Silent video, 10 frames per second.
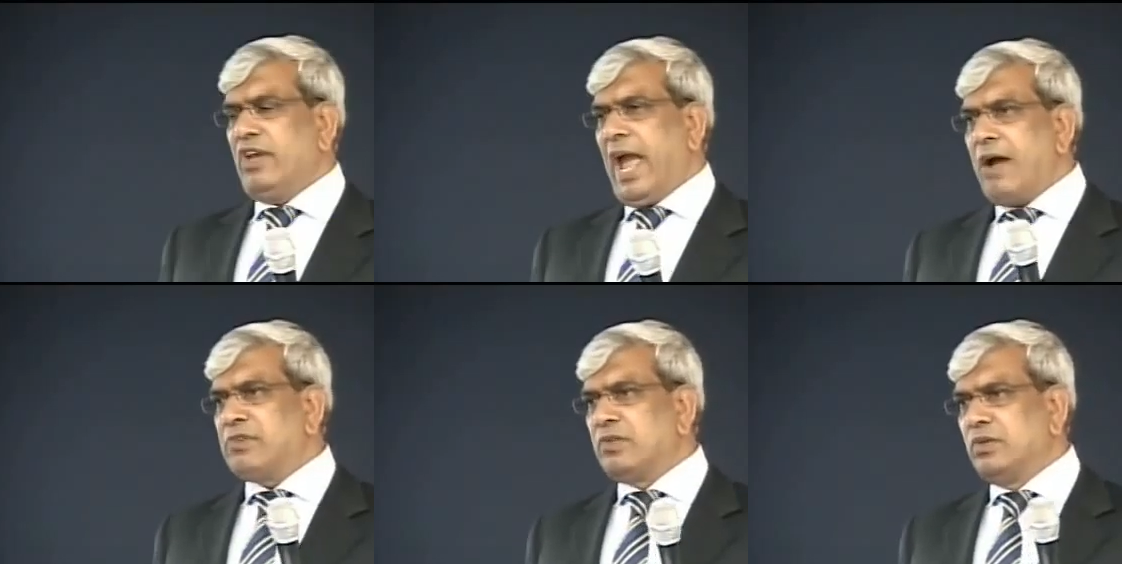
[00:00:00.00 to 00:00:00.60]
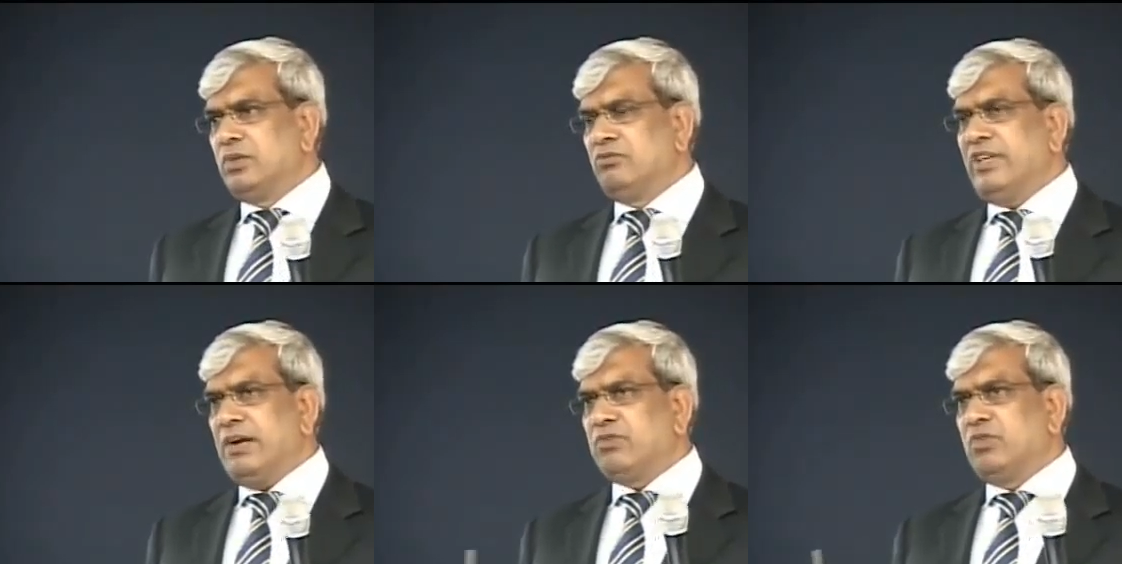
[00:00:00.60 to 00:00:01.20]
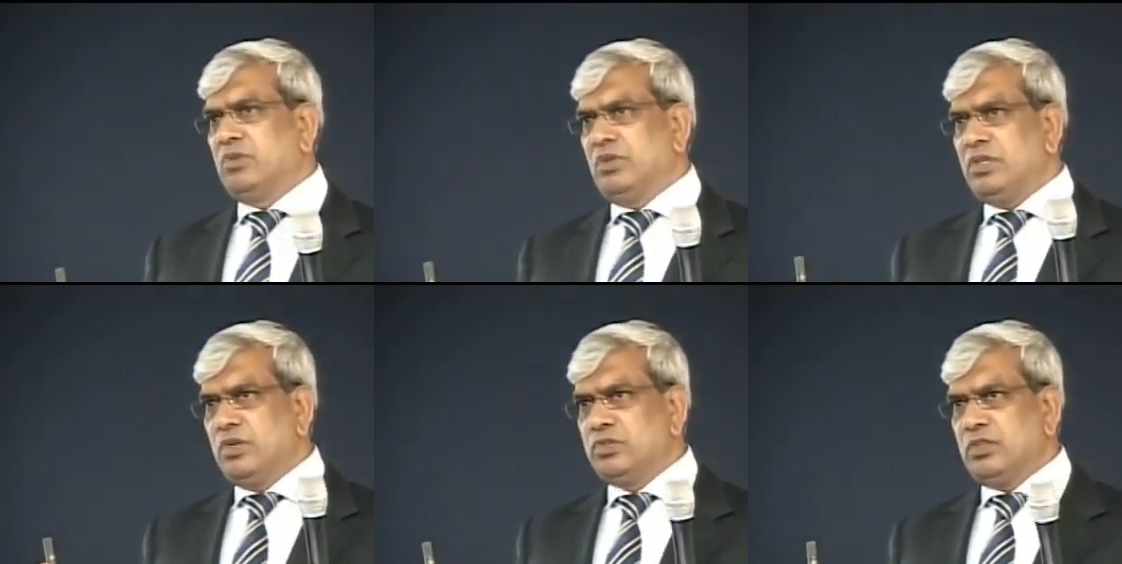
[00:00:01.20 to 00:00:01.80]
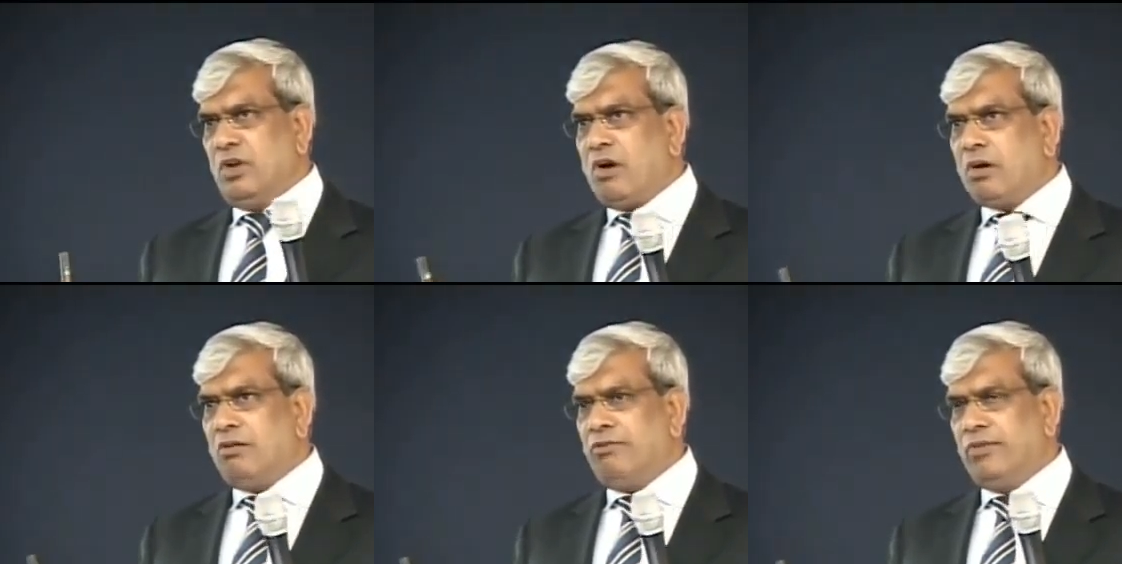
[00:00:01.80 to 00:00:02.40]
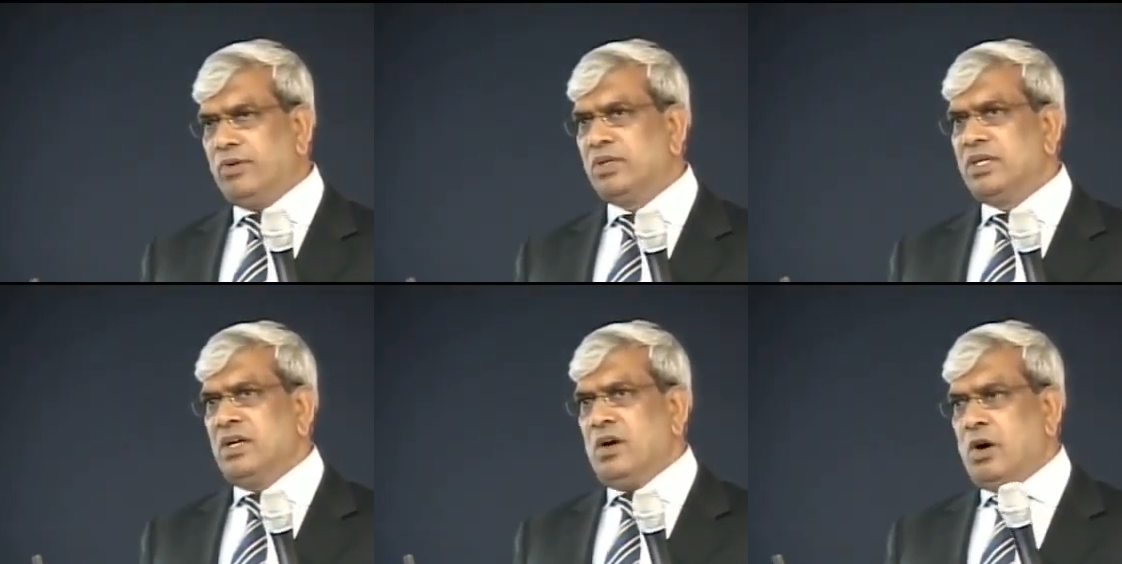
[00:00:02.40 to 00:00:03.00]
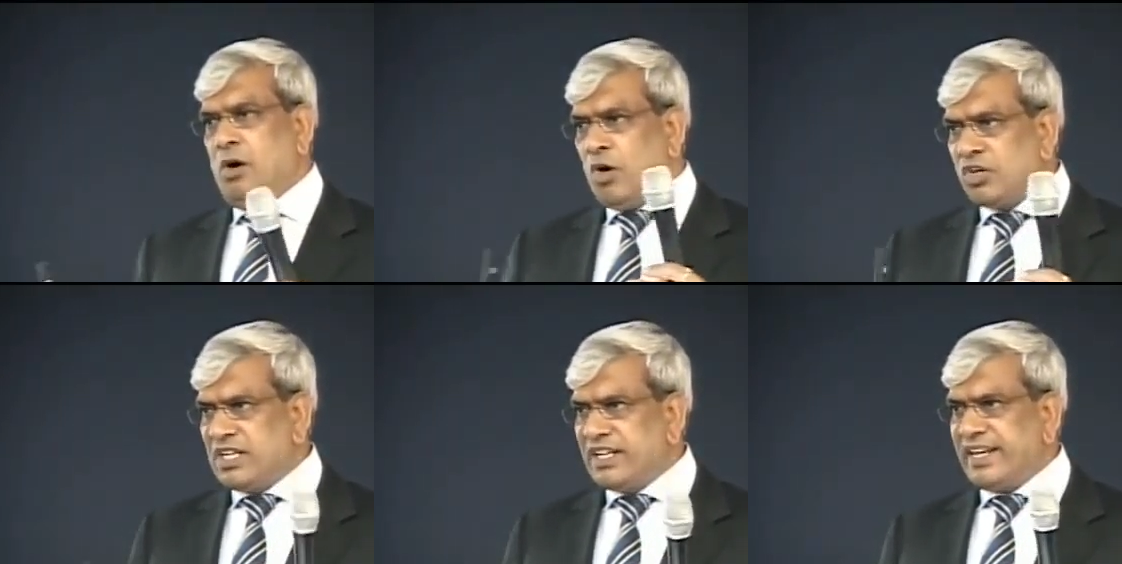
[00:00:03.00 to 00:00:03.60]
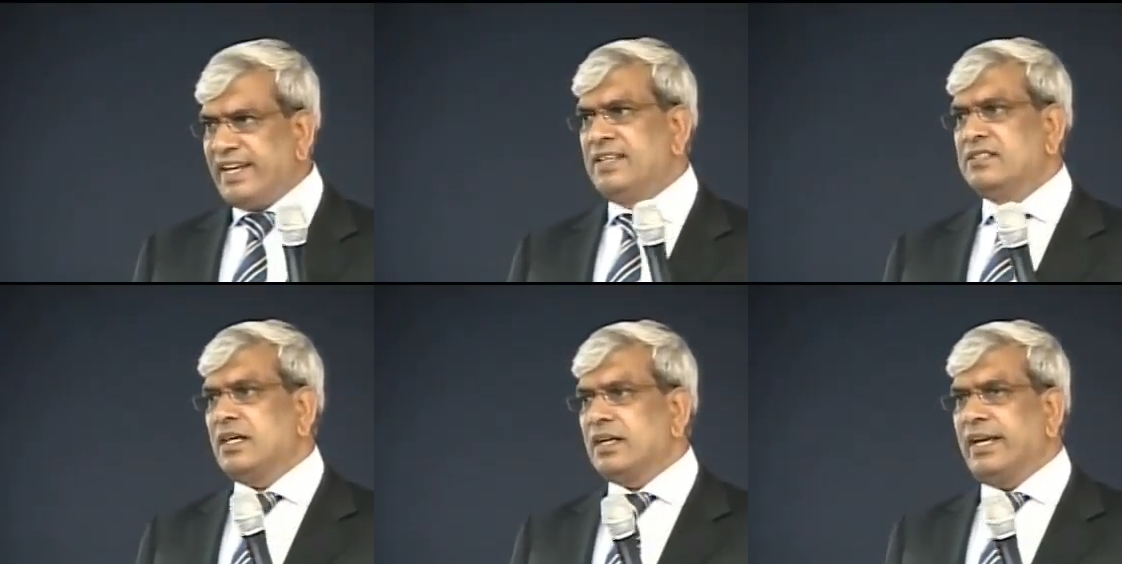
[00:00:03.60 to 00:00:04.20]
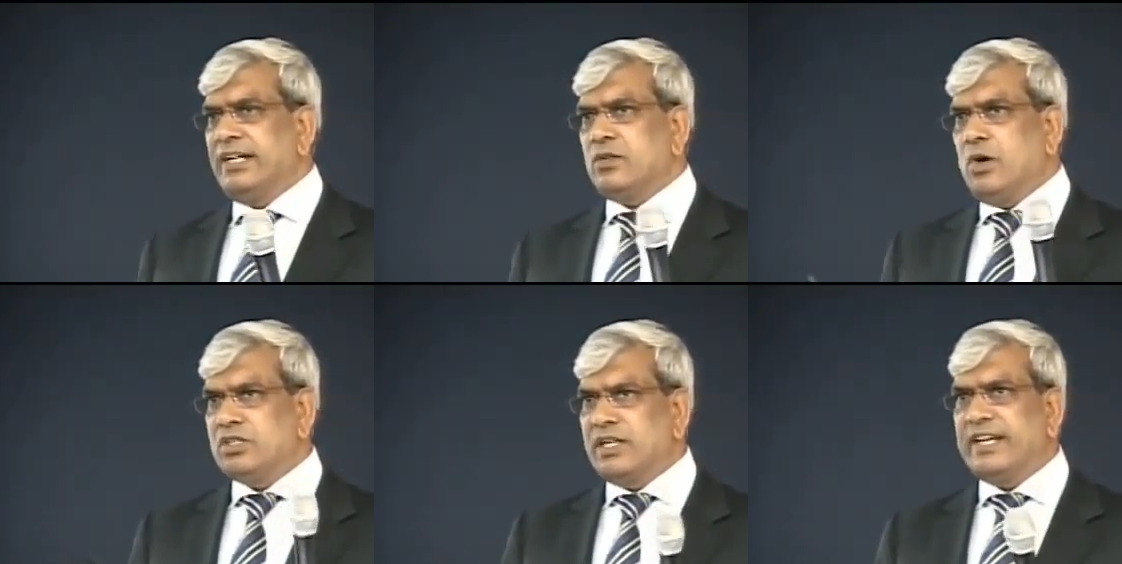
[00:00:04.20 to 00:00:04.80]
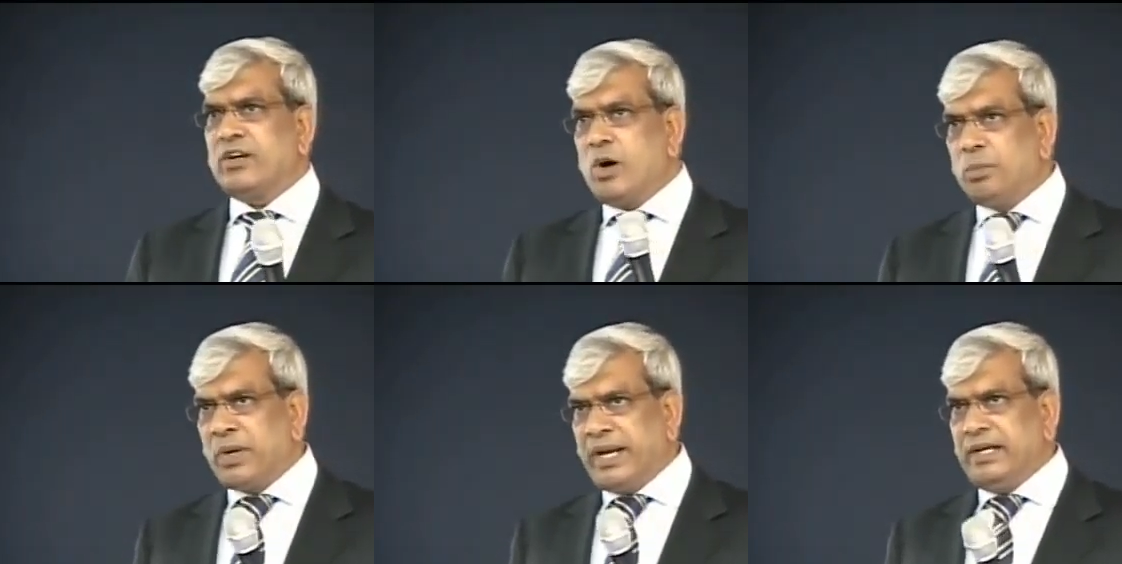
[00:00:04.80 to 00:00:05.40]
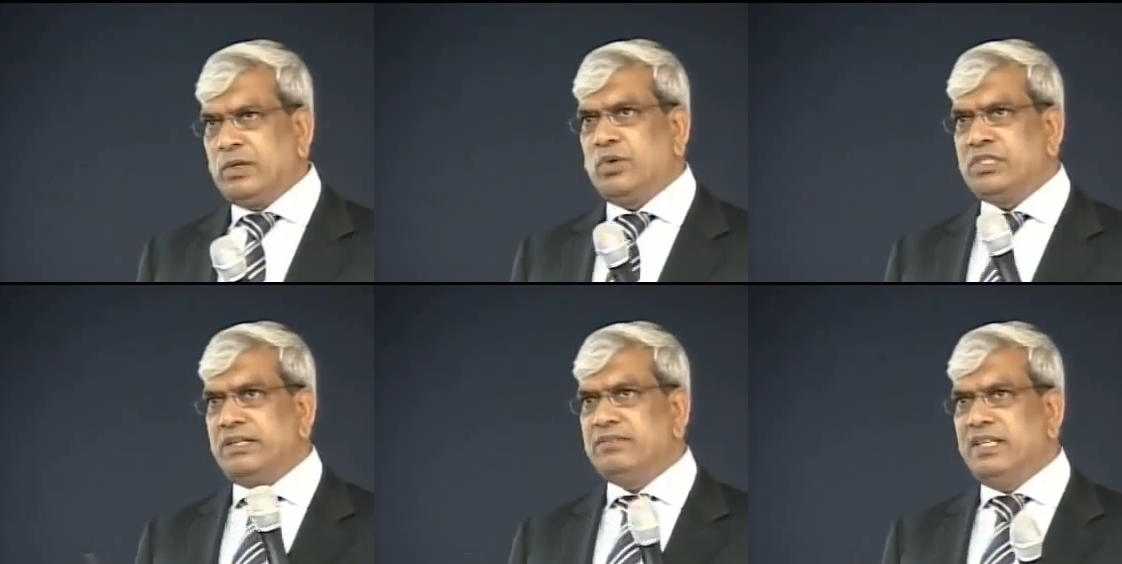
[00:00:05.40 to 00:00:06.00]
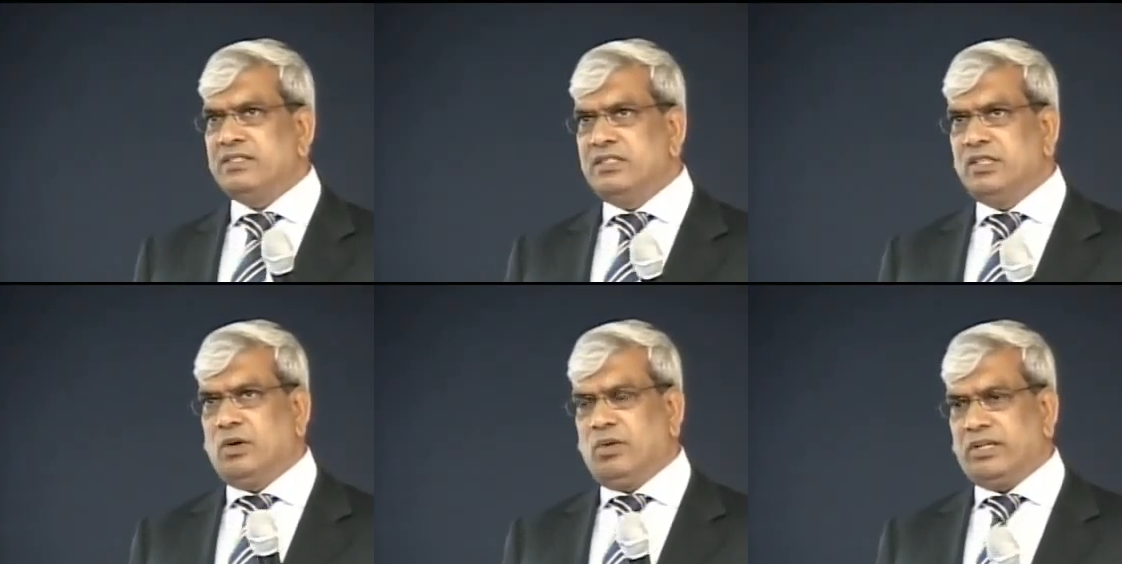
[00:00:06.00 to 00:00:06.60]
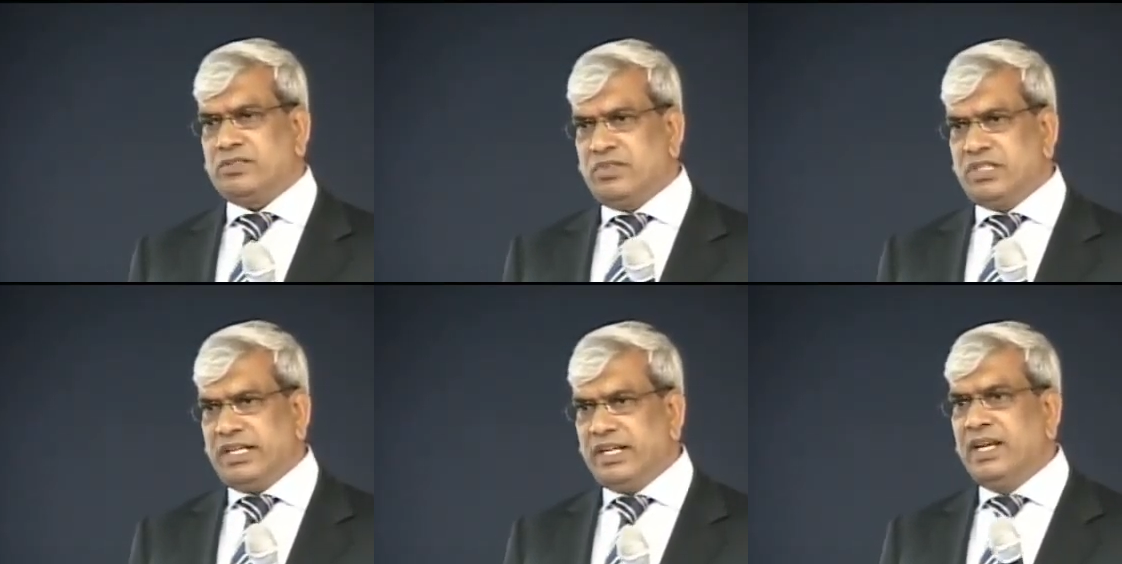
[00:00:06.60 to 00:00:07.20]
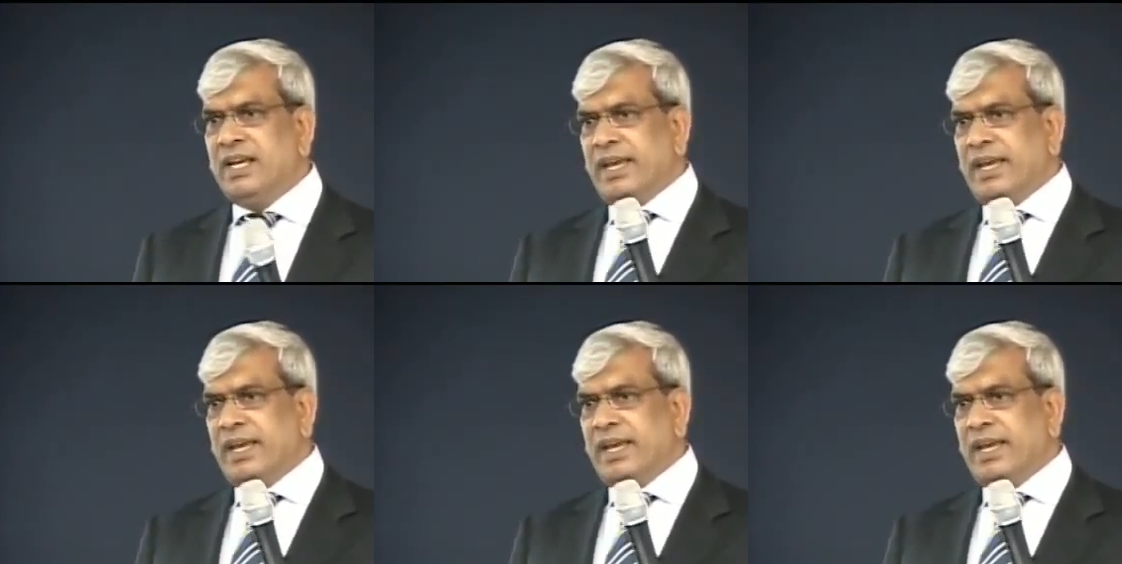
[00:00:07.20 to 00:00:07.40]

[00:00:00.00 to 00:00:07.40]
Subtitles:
we have to use a lot of auxiliary circuits, auxiliary component to achieve this 0 voltage switching.